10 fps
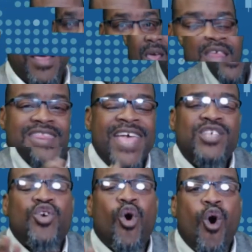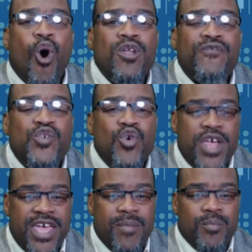Thanks to all of your
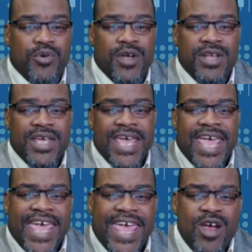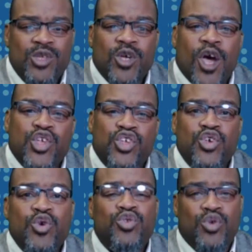input, here's a
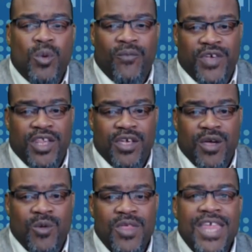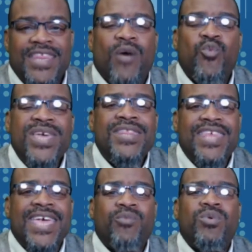YouTube video that we
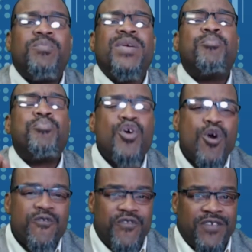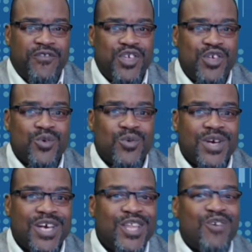think would be perfect for you.
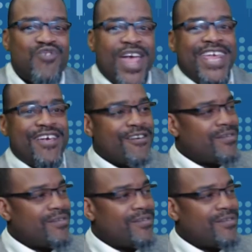Click right here.